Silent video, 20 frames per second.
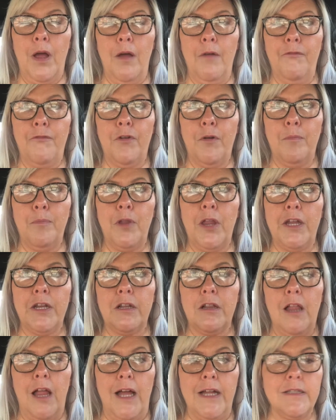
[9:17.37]
for blood
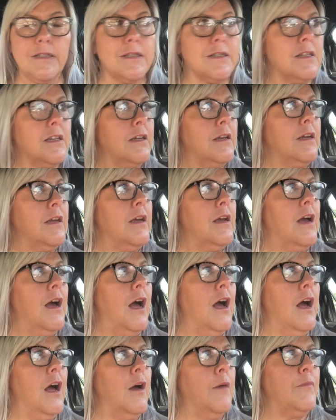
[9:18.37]
clots.
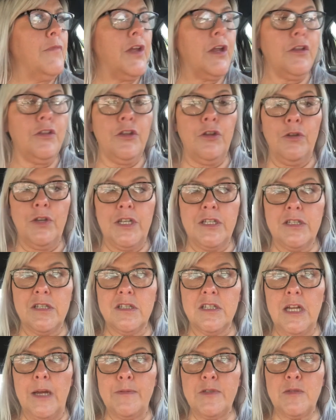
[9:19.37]
You need to
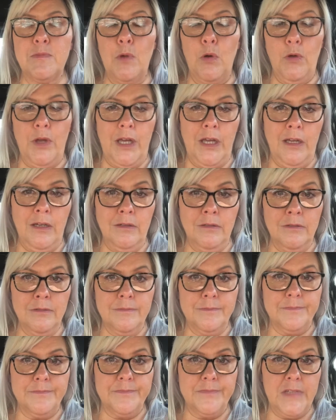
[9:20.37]
stop smoking.
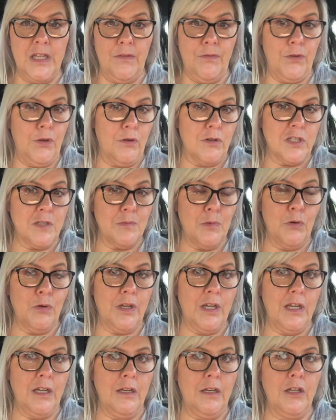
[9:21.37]
If you're
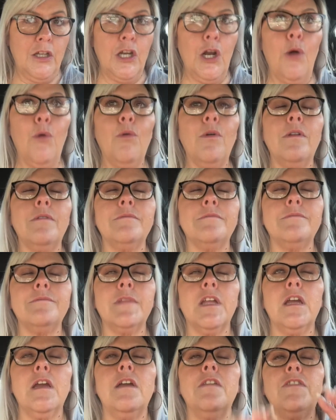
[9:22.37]
smoking,
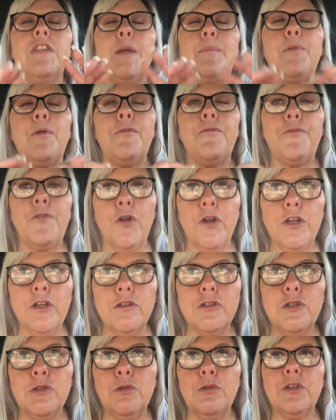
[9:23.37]
they prefer
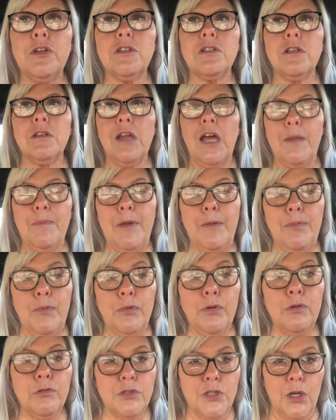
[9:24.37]
you to. There's a lot of people
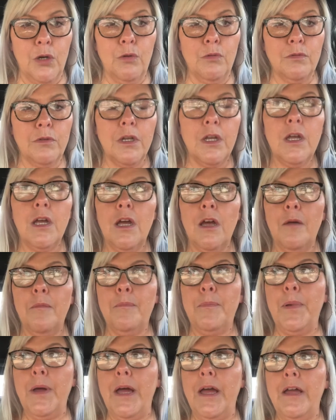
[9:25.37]
who don't,
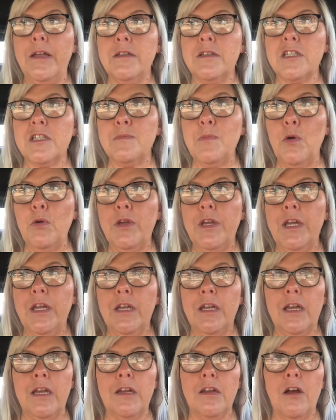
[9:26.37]
but
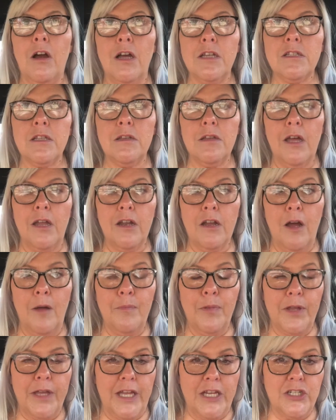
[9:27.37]
smoking can cause a lot of
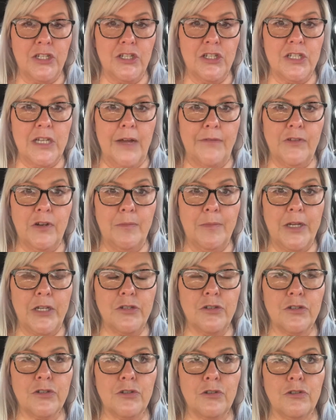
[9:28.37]
complications after
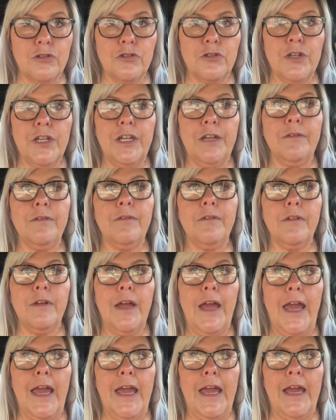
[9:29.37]
major surgery,
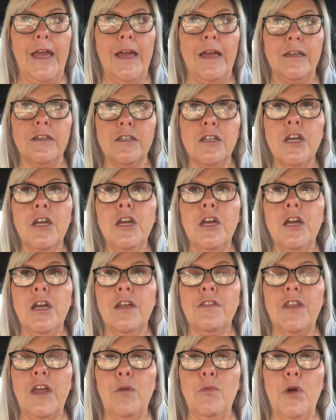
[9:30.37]
and
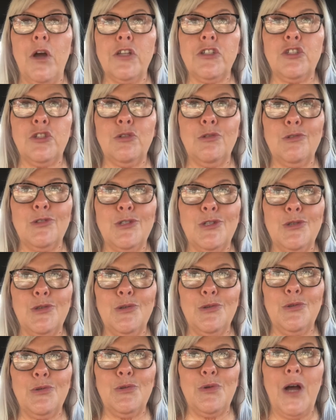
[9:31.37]
they want you
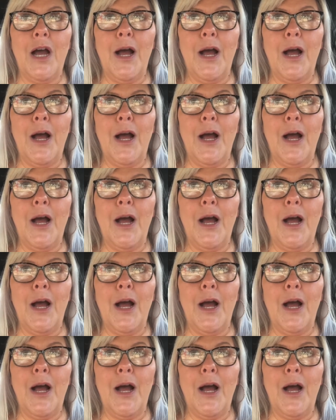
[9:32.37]
to